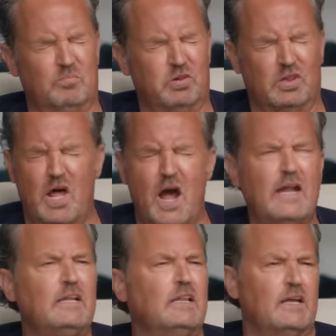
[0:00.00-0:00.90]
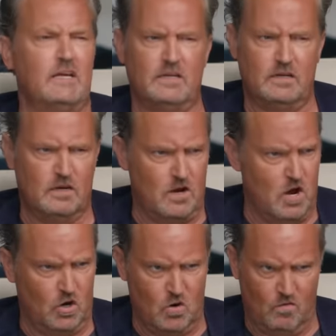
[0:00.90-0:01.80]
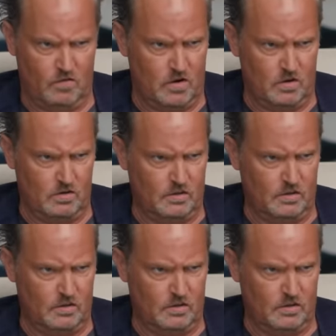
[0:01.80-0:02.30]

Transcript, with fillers: blindly hungover,